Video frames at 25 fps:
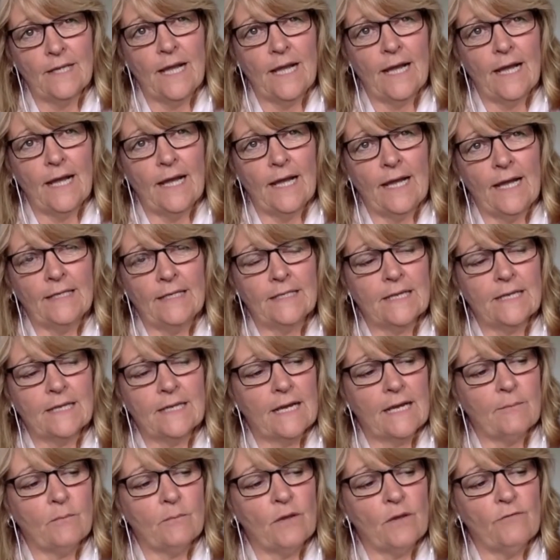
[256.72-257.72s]
and
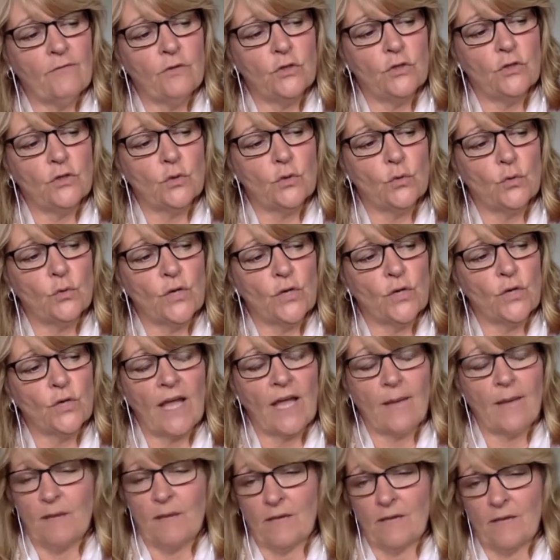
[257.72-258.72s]
my first audio
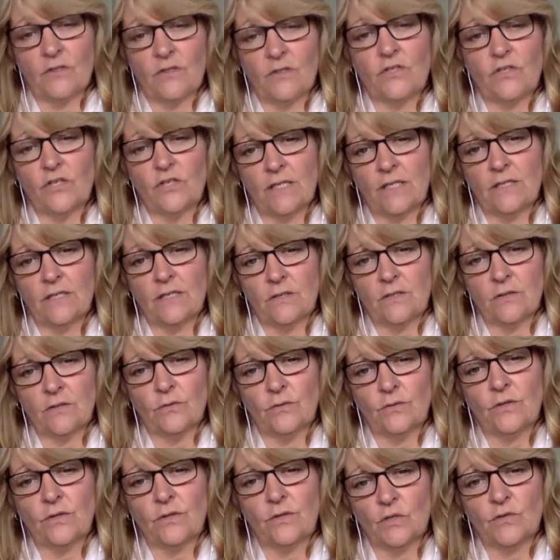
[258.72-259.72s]
came out this year too,
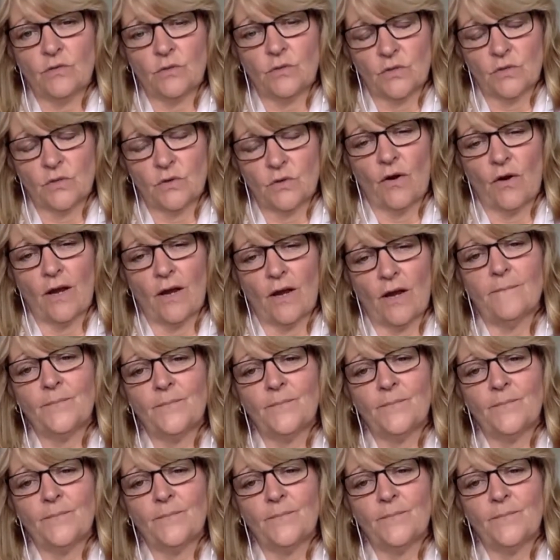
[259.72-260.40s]
which was great.